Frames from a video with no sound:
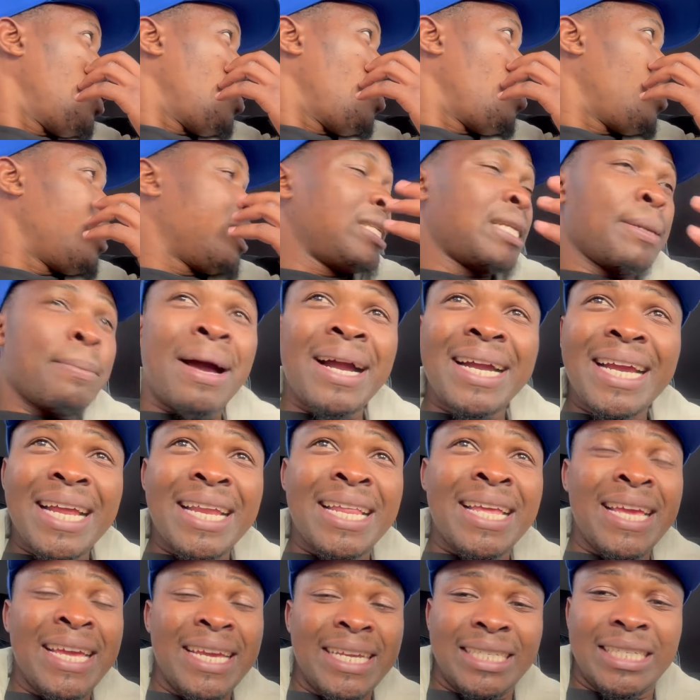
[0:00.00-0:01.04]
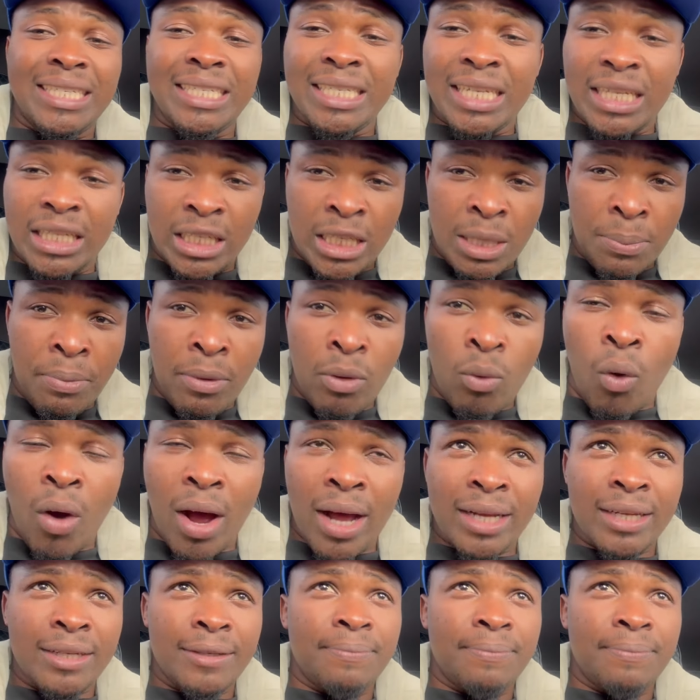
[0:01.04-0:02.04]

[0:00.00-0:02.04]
When the market hit the TP1,